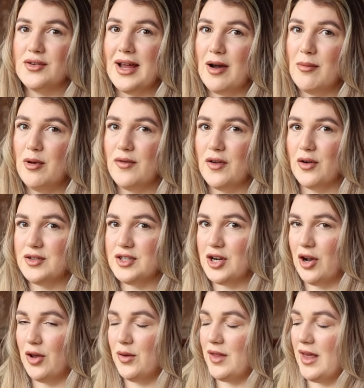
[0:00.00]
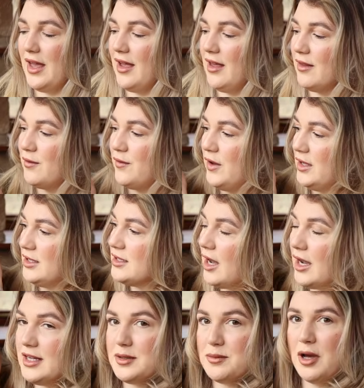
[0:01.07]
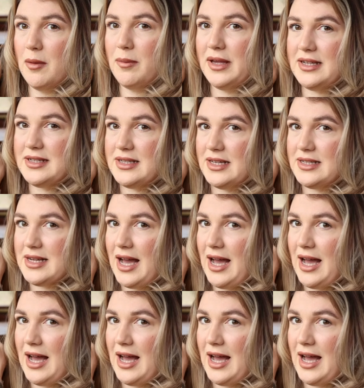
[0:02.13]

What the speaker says: now moving on to clothing, the first item up is this